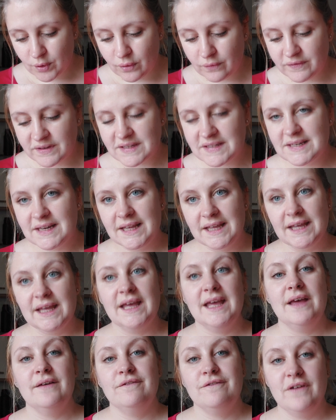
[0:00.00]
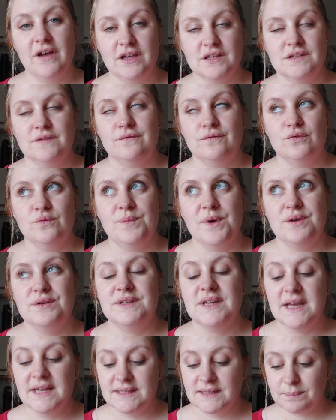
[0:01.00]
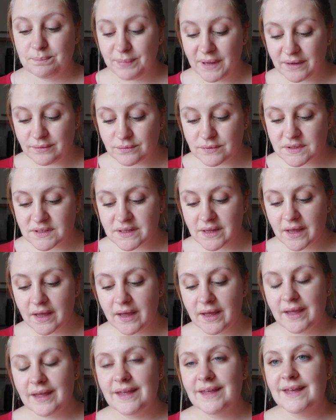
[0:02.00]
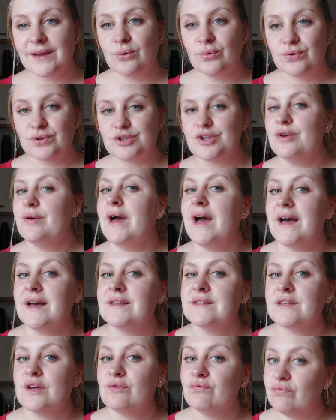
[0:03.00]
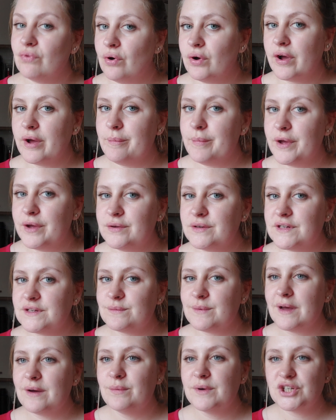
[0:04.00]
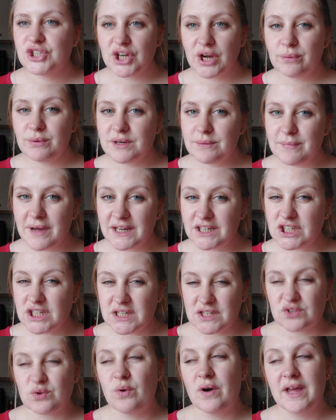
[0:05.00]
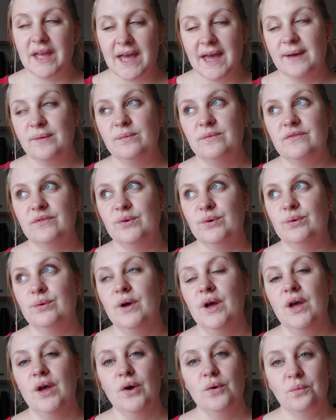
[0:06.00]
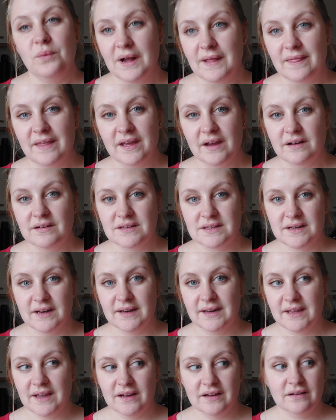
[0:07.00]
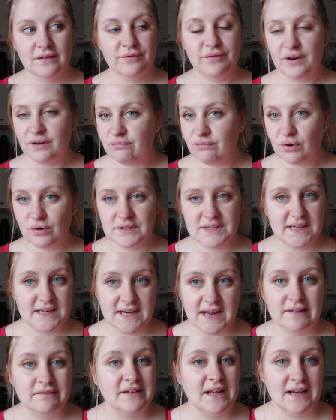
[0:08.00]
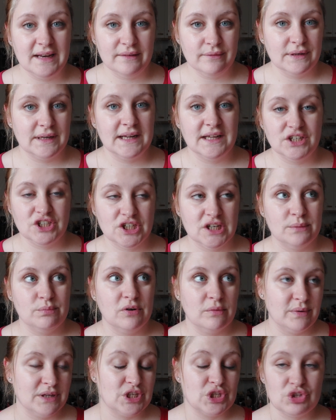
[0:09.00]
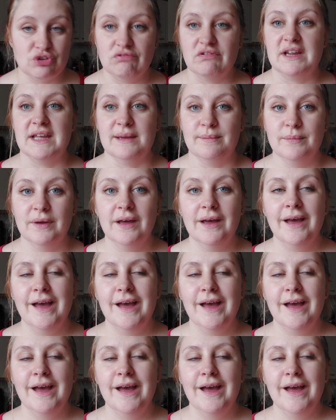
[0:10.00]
Obviously, first and foremost, it's a bouncer. It also has a rocker mode as well, which I would imagine is quite helpful when they are slightly younger. If I rocked it now, Nelly would literally probably scream.